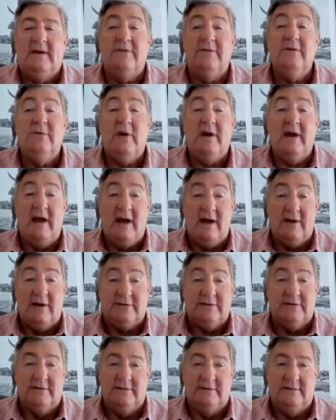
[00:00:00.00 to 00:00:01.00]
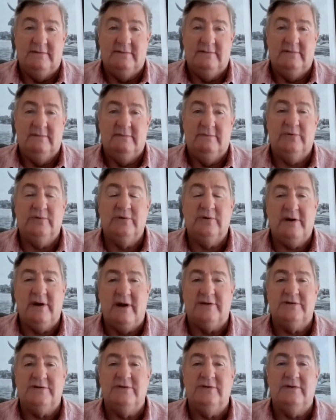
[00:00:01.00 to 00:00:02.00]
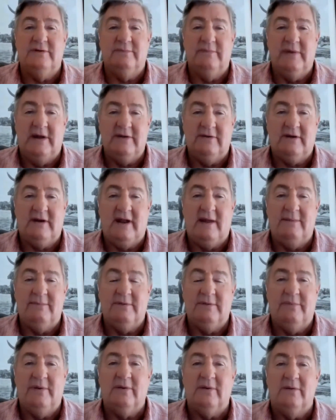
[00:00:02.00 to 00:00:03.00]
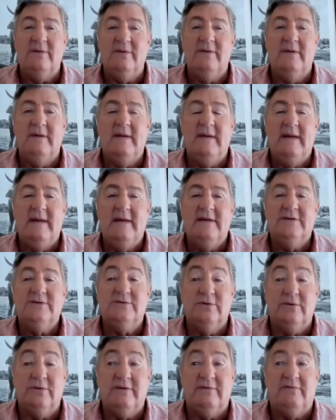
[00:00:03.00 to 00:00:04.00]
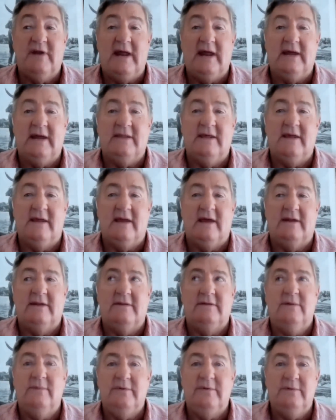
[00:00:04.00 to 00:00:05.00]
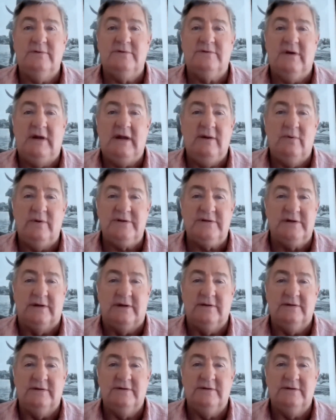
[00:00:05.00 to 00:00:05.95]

On the way out, Paul Crouch, who was the man who climbed the pole, saw the flag there, and nobody was really watching.